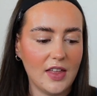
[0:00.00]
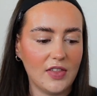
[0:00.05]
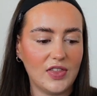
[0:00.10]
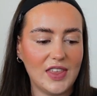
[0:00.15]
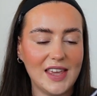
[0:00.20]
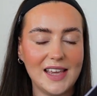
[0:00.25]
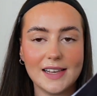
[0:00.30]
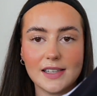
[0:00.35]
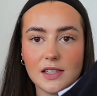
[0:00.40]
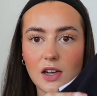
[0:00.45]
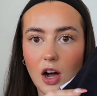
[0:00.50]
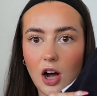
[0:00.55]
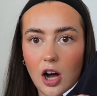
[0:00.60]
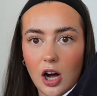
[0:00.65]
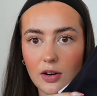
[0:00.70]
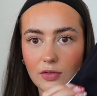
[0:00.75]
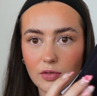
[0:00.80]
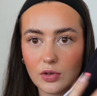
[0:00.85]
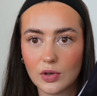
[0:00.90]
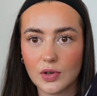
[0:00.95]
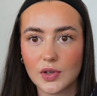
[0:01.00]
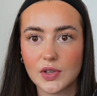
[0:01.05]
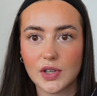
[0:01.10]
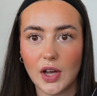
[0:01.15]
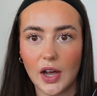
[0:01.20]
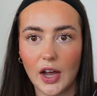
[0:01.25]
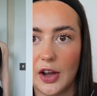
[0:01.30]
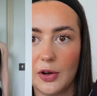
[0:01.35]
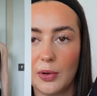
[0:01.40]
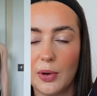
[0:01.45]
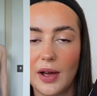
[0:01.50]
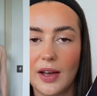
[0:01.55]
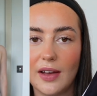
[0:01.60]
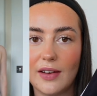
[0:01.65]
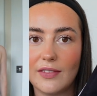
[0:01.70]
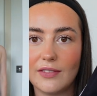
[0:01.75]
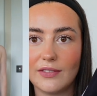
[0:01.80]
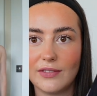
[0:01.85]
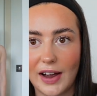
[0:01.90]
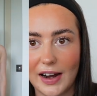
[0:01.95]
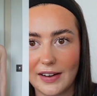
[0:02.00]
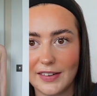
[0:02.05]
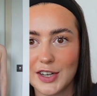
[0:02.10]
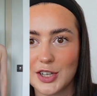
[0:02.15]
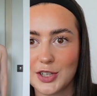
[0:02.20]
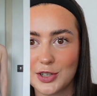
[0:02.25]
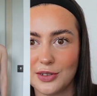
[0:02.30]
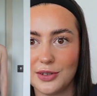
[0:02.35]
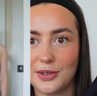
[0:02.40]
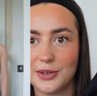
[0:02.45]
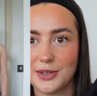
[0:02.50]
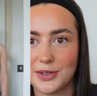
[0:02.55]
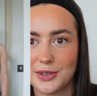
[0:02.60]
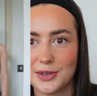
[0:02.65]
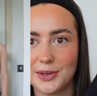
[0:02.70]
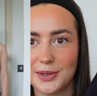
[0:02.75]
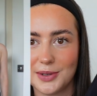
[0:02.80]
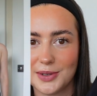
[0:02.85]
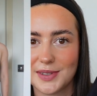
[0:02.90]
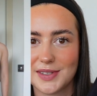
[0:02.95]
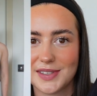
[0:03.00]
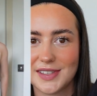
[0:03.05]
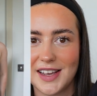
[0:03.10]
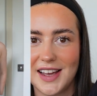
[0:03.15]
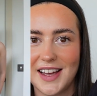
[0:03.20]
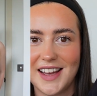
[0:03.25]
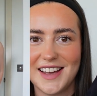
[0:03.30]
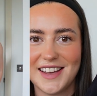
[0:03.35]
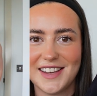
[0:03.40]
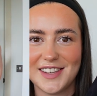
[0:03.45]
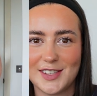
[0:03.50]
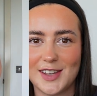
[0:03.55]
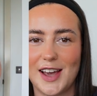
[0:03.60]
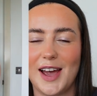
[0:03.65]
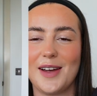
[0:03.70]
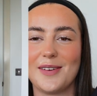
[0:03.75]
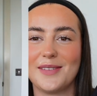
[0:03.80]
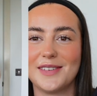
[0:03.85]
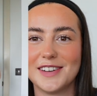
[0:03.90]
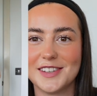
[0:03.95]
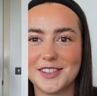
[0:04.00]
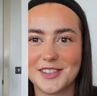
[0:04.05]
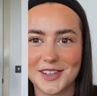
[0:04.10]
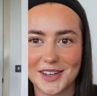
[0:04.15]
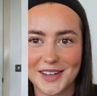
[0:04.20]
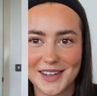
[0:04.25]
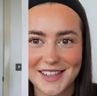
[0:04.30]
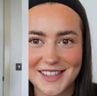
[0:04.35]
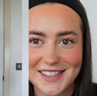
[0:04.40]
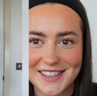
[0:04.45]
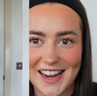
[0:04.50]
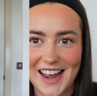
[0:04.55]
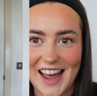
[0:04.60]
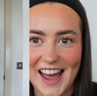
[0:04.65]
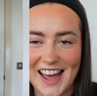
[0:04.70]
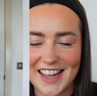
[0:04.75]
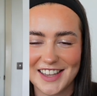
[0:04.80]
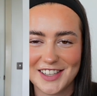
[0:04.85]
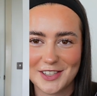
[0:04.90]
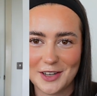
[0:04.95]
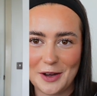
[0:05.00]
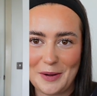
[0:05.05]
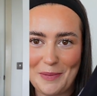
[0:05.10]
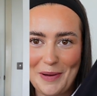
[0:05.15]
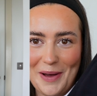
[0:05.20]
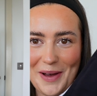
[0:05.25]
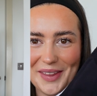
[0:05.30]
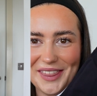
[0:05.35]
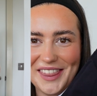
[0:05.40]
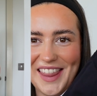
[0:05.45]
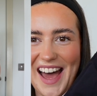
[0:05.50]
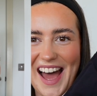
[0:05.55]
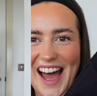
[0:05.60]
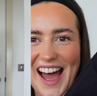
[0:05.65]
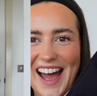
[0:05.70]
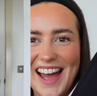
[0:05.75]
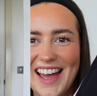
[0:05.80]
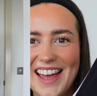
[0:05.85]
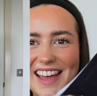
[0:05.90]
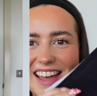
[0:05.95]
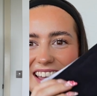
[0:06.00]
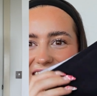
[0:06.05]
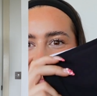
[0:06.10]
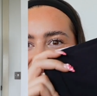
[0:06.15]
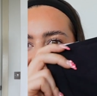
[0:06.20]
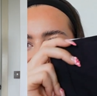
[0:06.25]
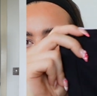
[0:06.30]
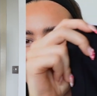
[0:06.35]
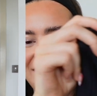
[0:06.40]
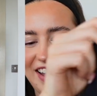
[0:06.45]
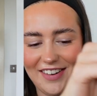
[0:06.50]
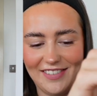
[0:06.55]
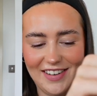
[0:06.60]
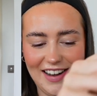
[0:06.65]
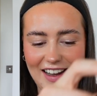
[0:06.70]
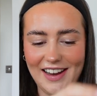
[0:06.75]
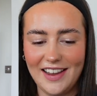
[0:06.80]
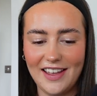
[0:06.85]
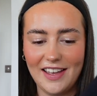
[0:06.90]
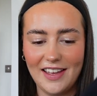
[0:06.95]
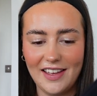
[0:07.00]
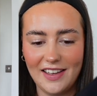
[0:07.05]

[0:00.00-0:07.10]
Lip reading: These are also very short shorts, so just a heads up on that. They're